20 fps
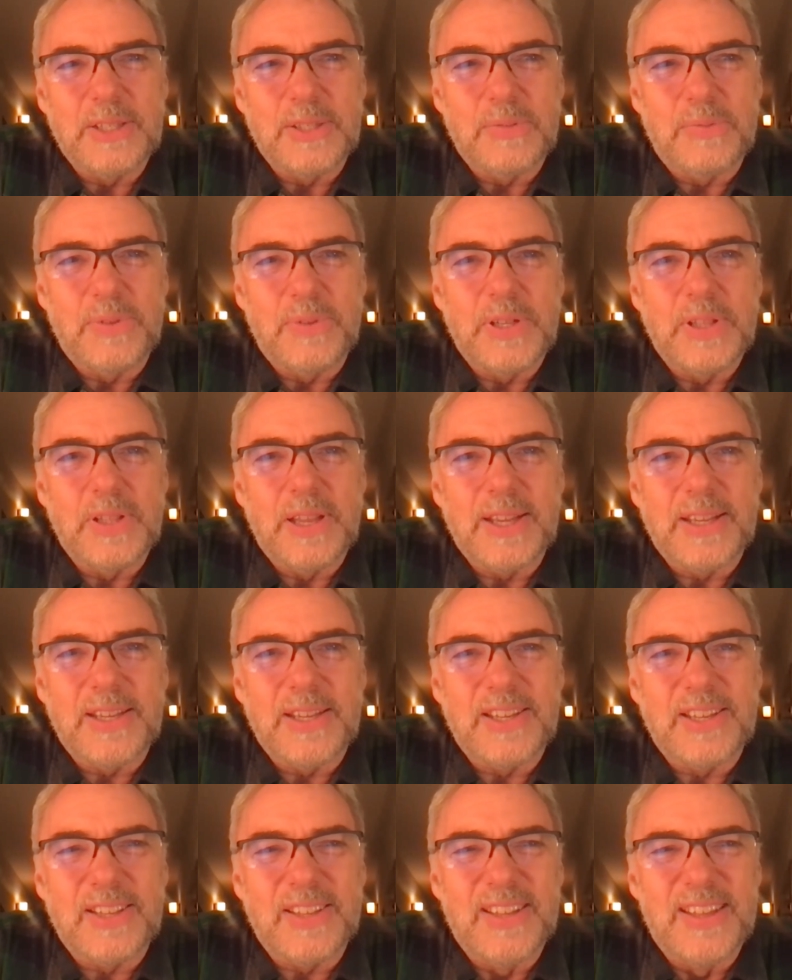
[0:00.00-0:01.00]
I just feel like
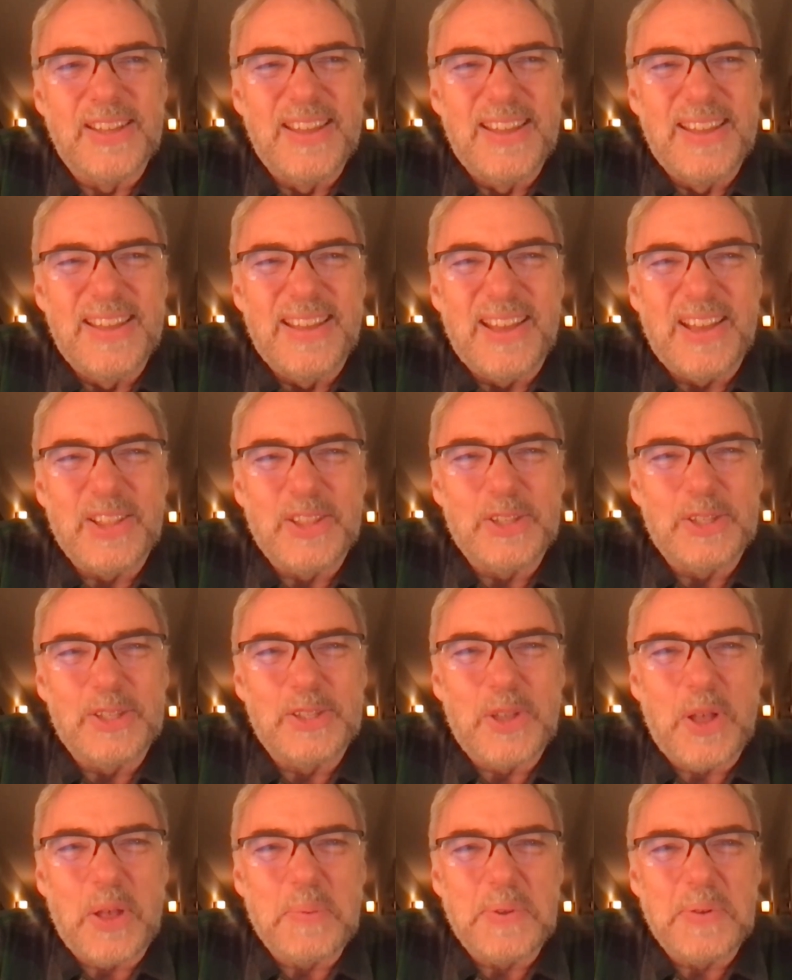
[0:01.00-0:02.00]
uh, uh, this
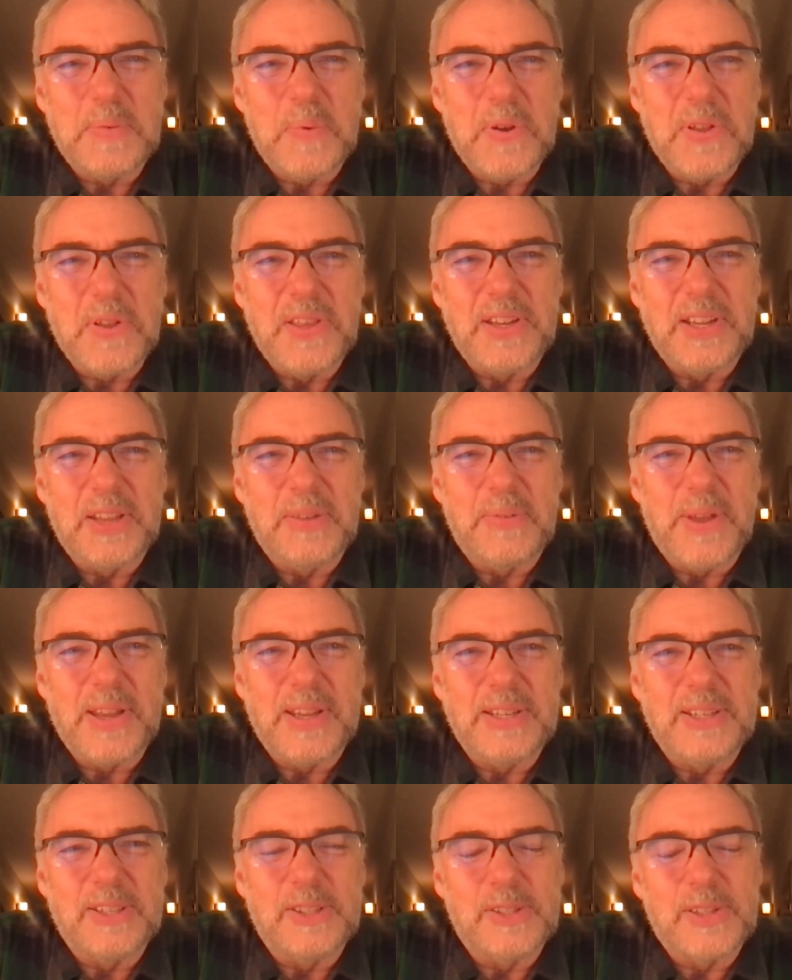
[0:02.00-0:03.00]
has all been worth it. If I
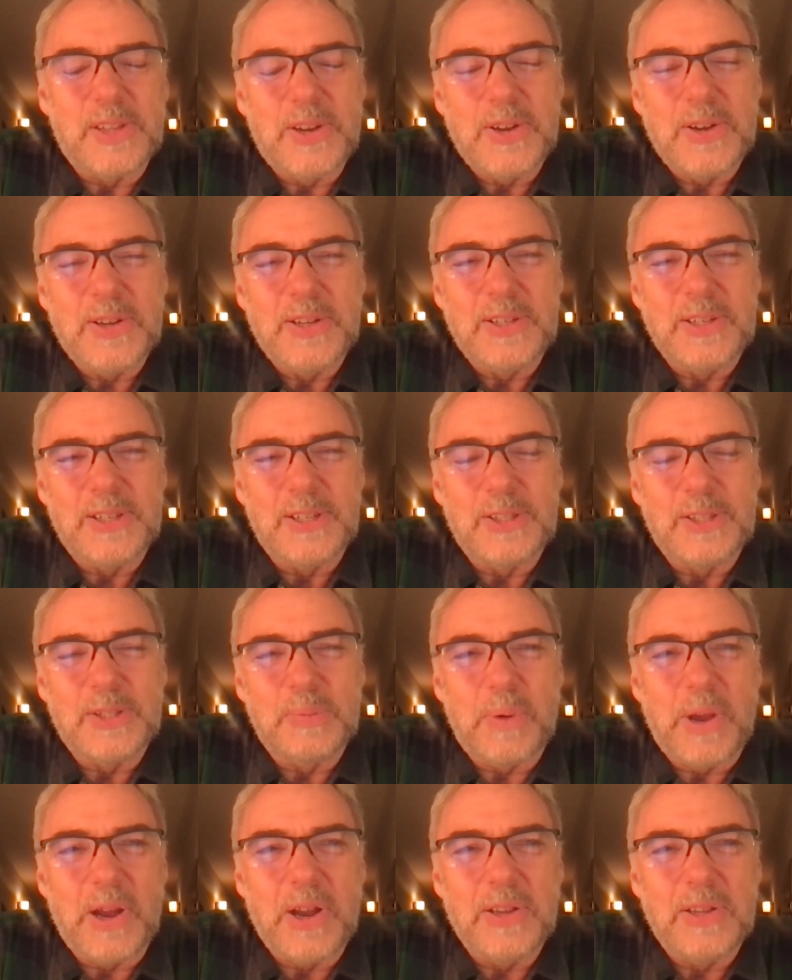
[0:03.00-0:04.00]
can encourage and
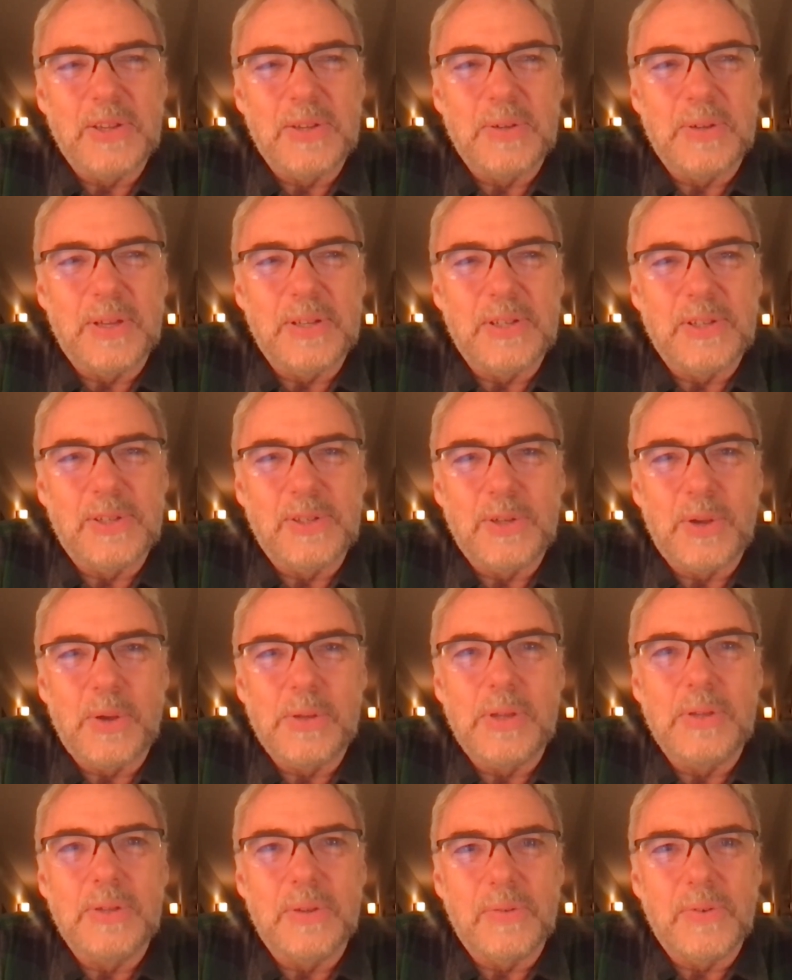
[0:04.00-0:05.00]
inspire you, and just show
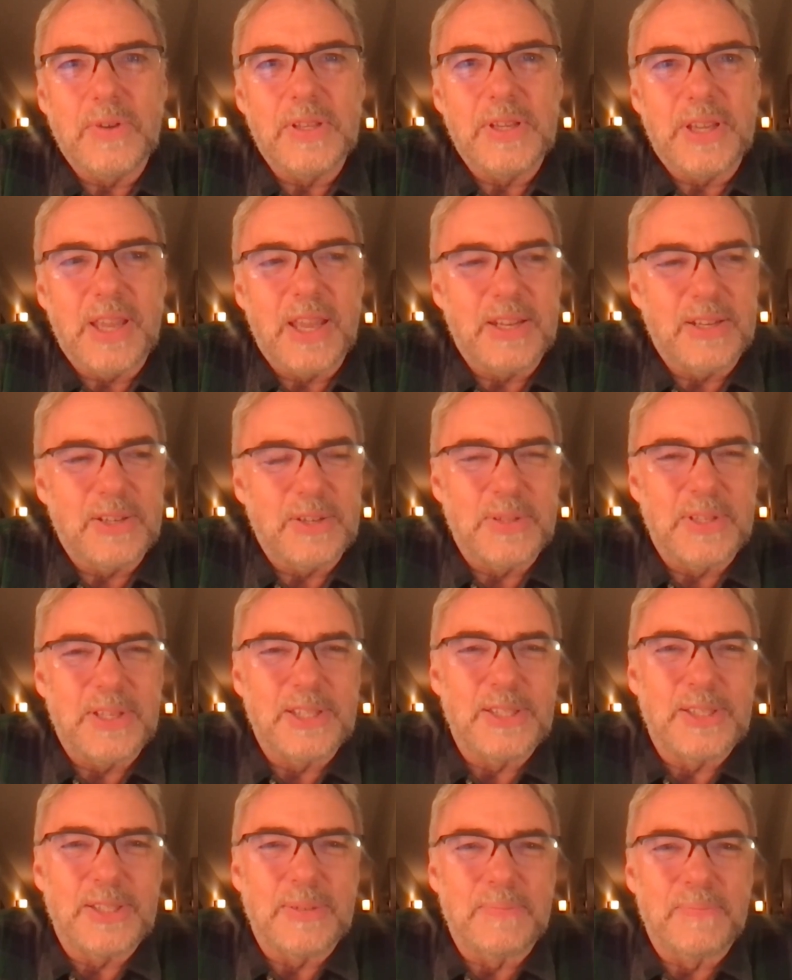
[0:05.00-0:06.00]
you you really can do
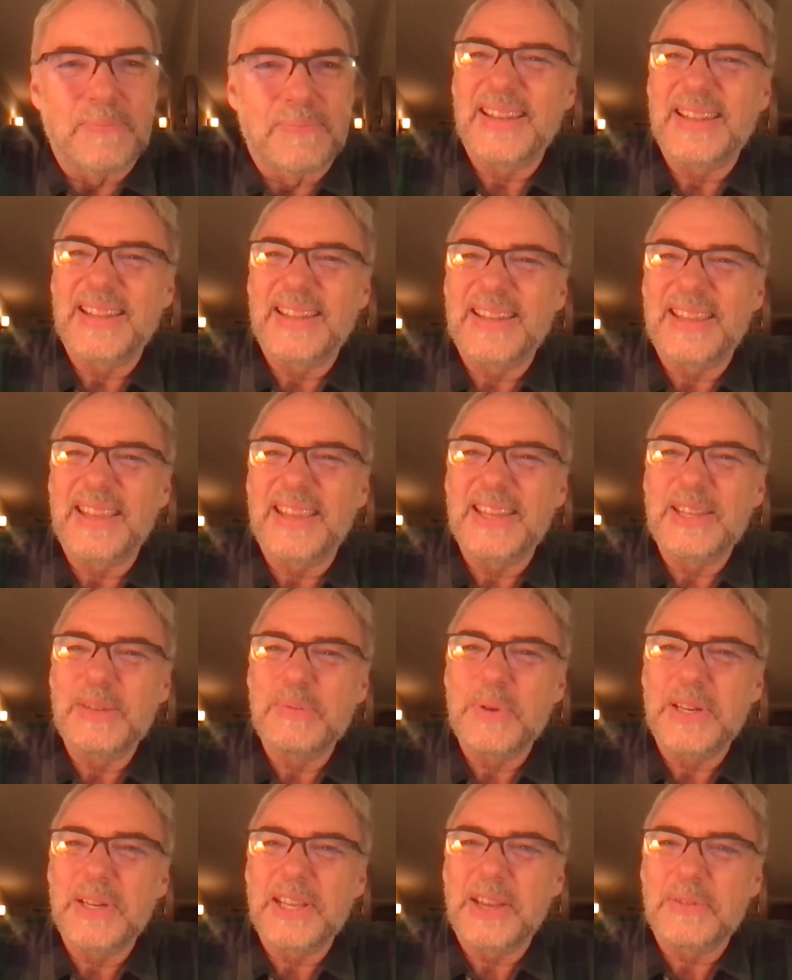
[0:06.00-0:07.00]
this.
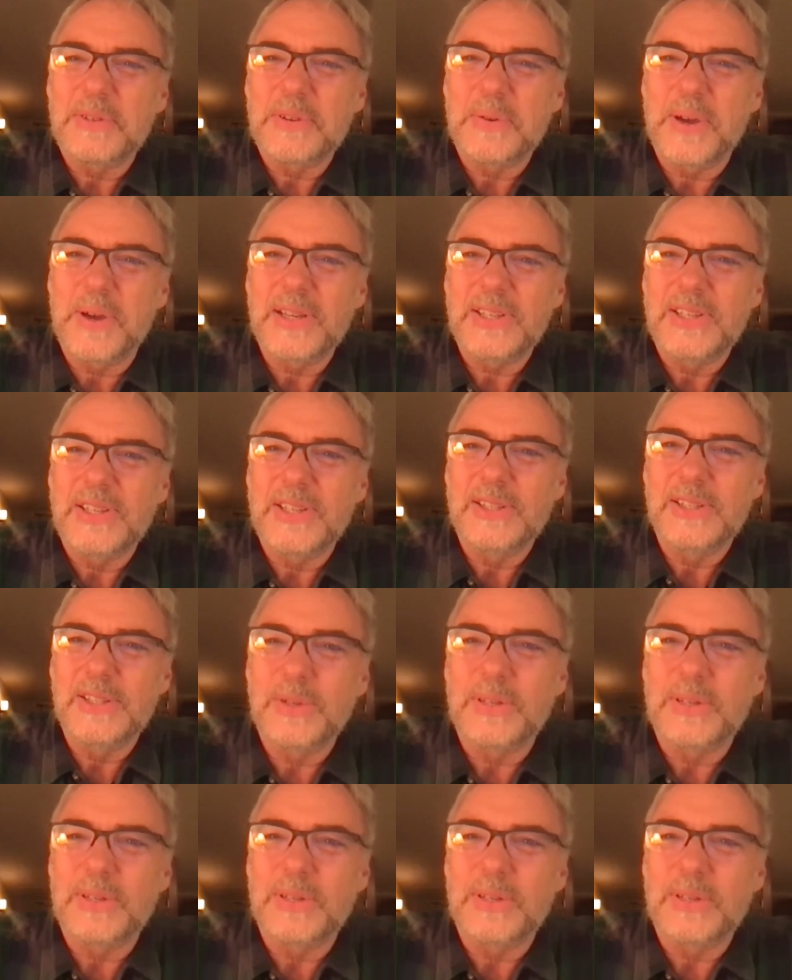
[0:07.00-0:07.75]
Anybody have questions?